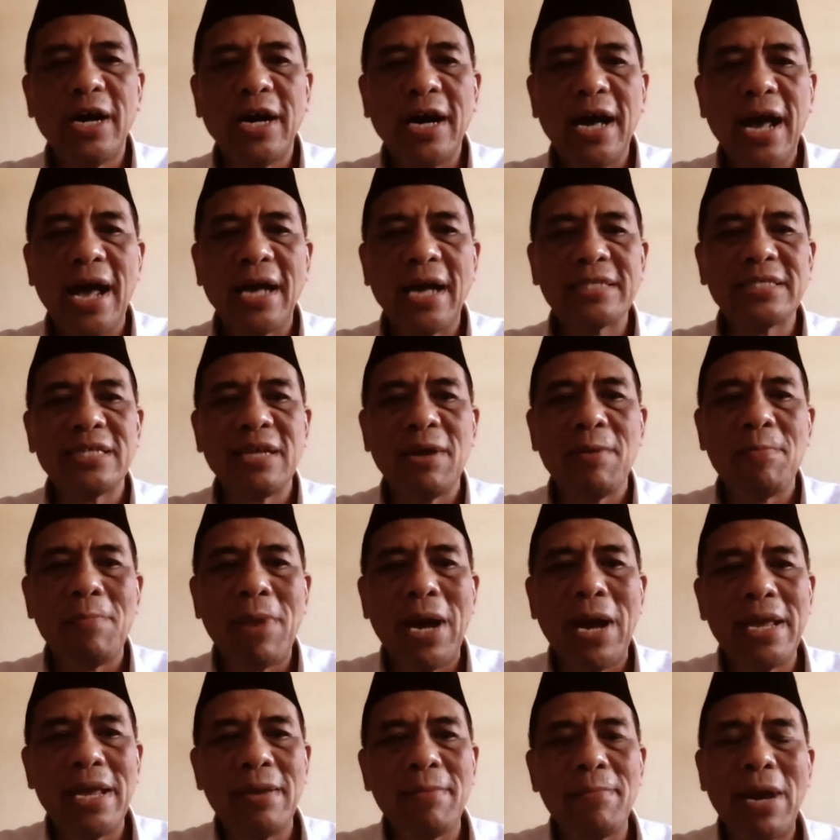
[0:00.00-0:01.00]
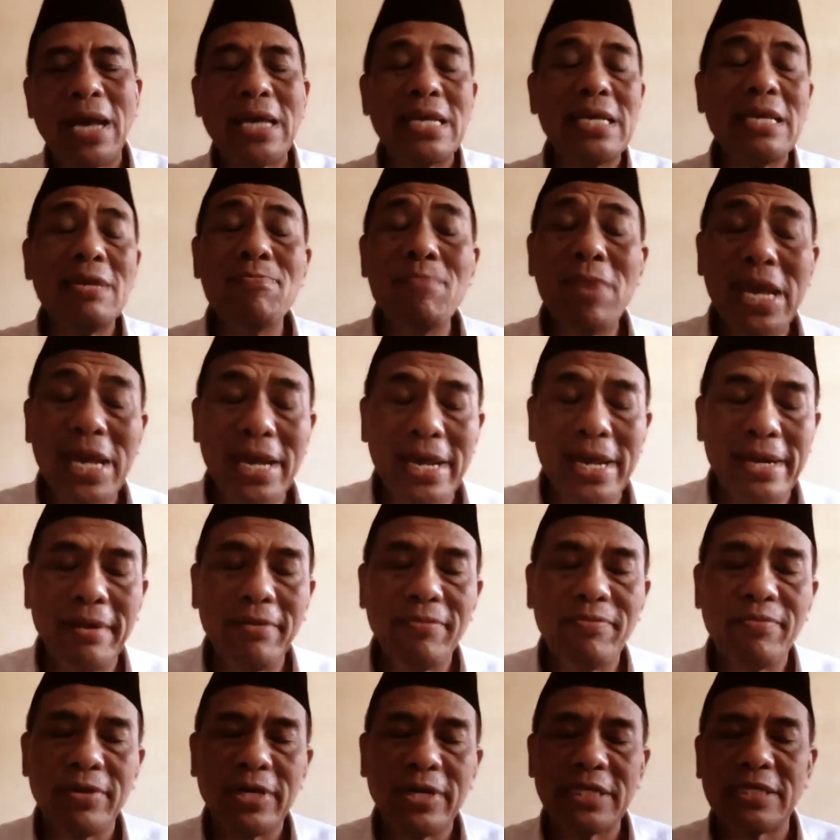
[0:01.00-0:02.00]
accept by email,
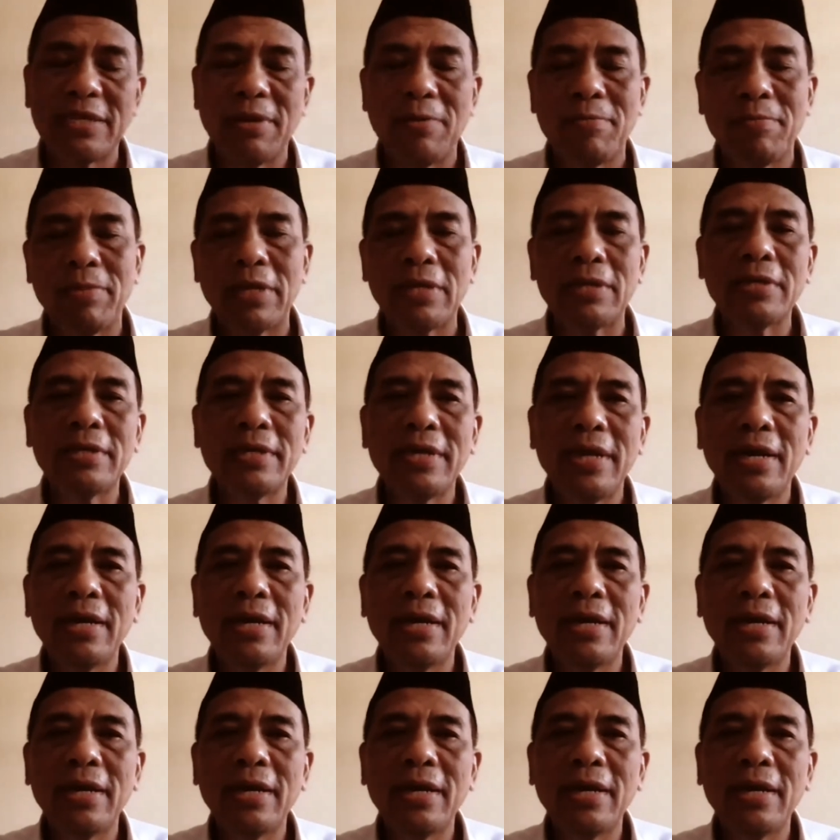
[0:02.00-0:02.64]
for example.